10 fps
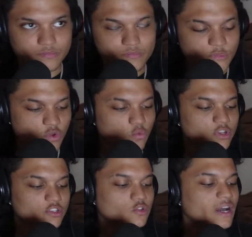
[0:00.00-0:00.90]
once or
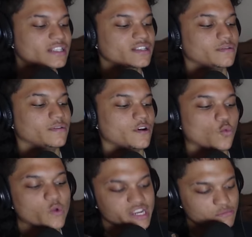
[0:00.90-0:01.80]
twice a, a
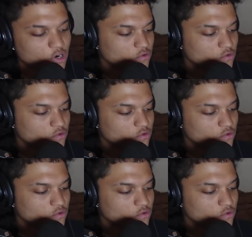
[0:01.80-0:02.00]
week, bro.